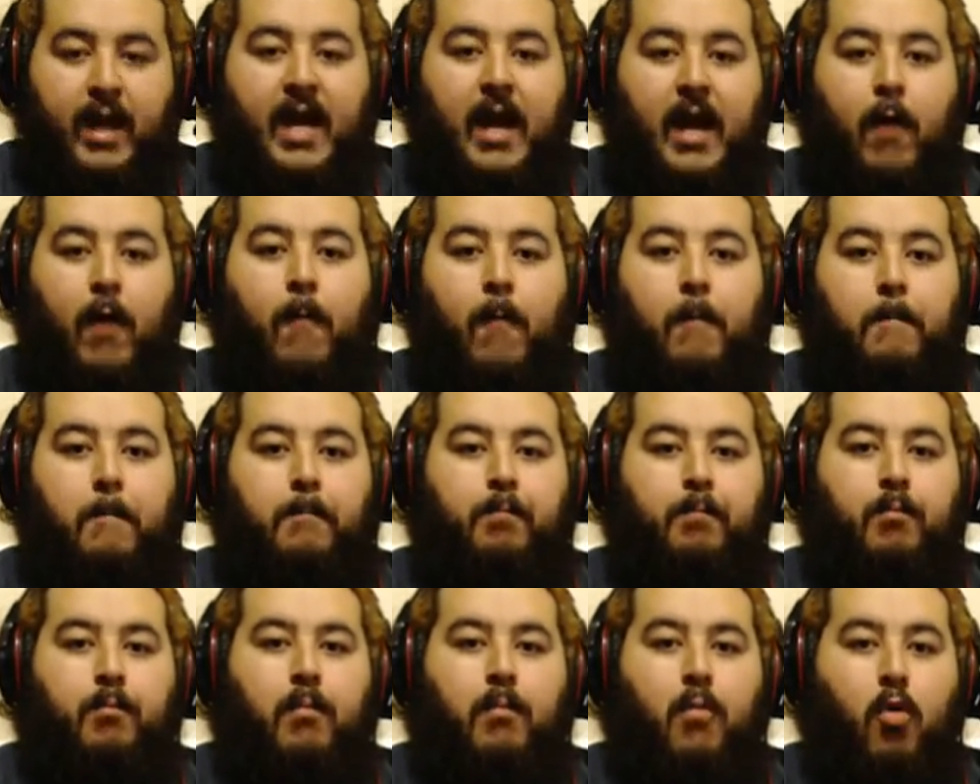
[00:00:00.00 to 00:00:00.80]
out
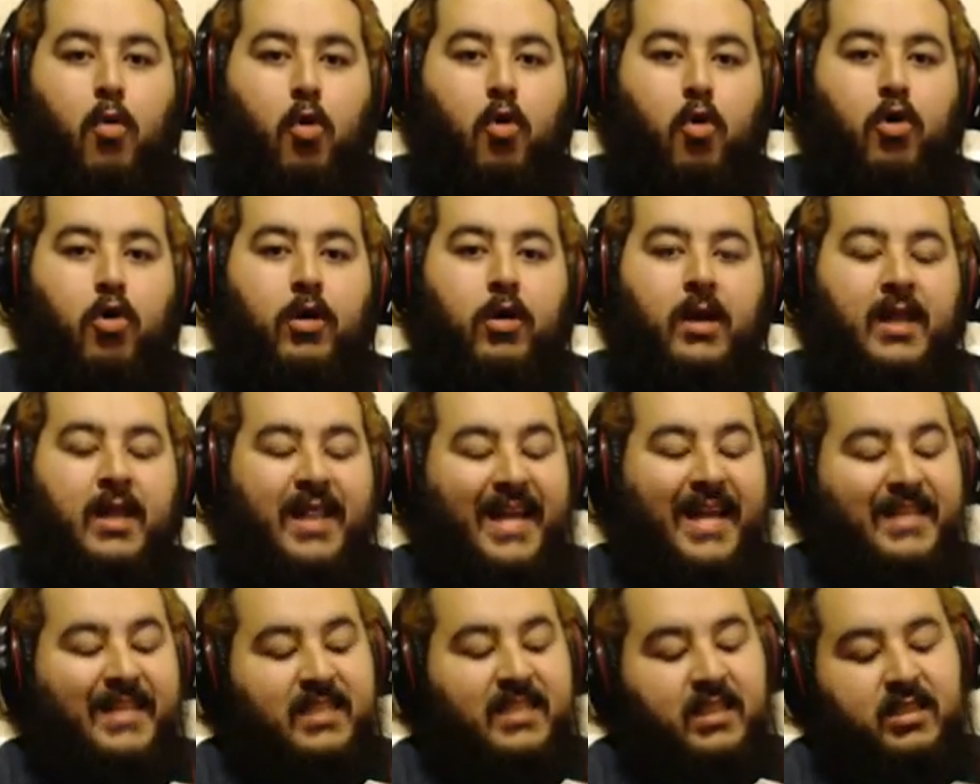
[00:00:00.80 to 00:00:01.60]
more
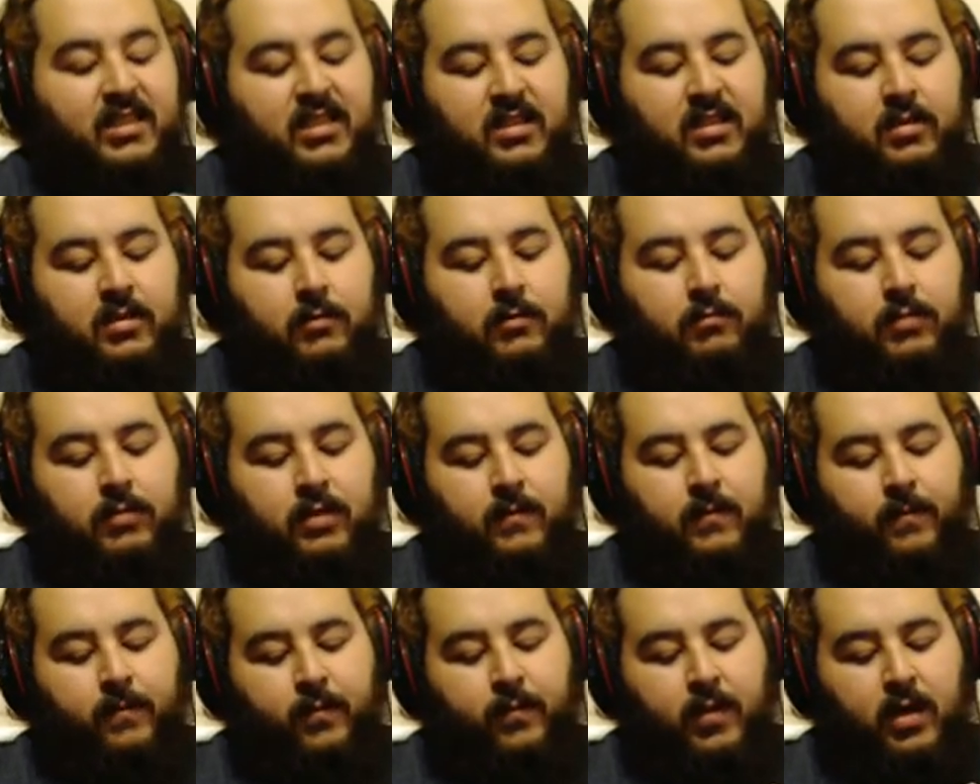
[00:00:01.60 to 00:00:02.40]
classic systems,
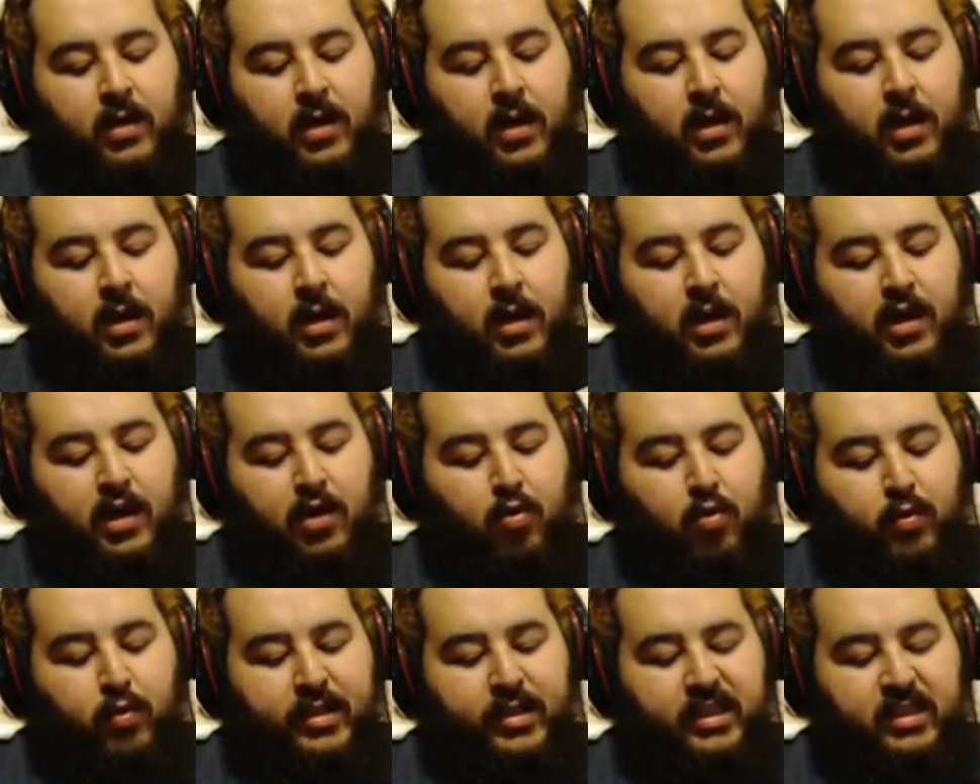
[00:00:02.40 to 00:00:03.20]

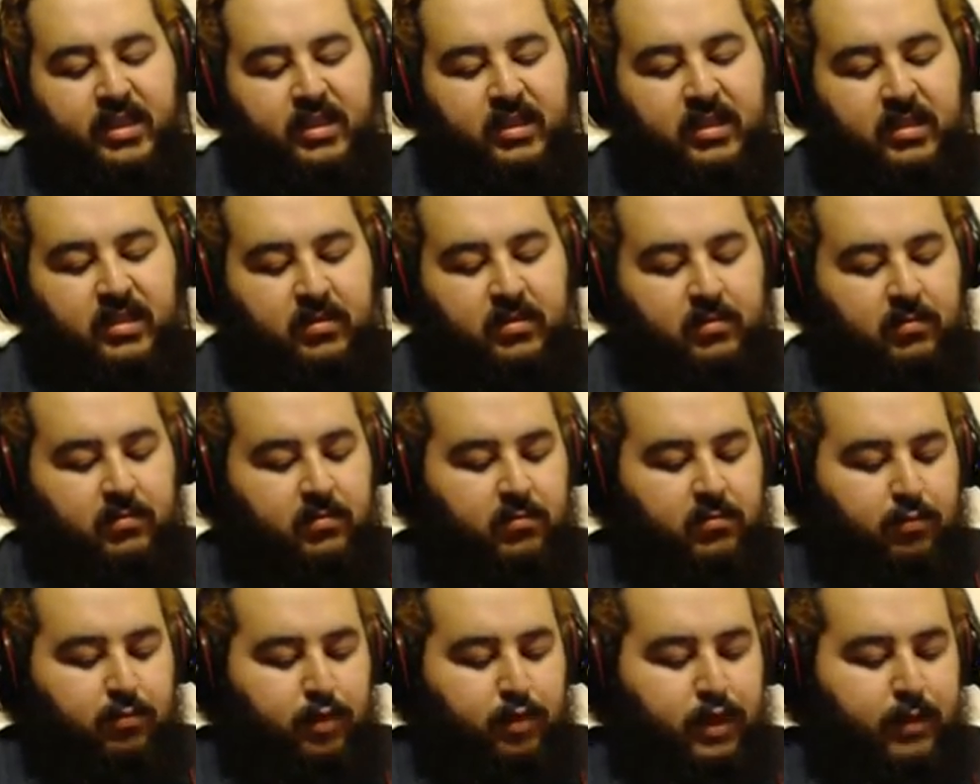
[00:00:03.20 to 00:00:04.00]
which is
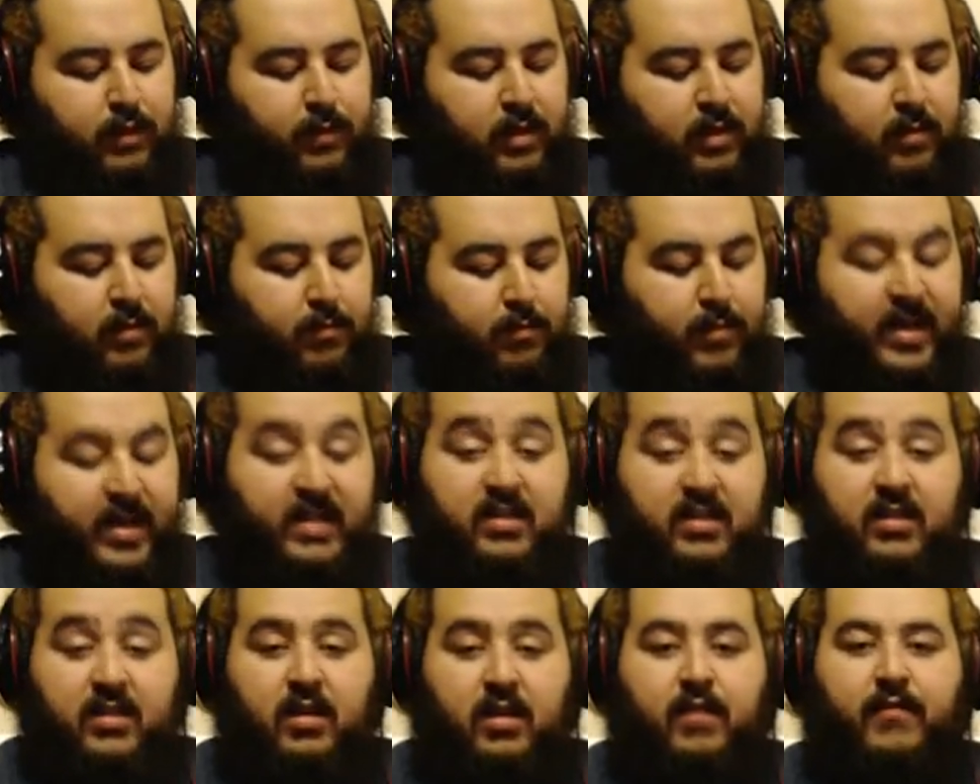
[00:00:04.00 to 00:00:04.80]
some of the
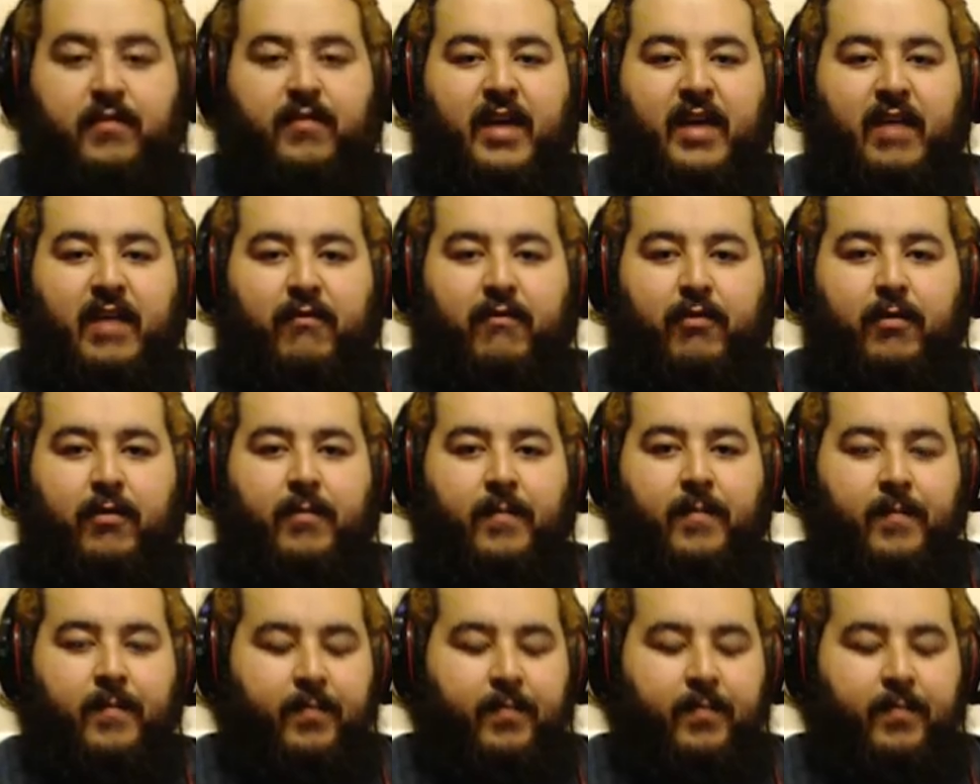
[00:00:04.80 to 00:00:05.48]
best stuff ever.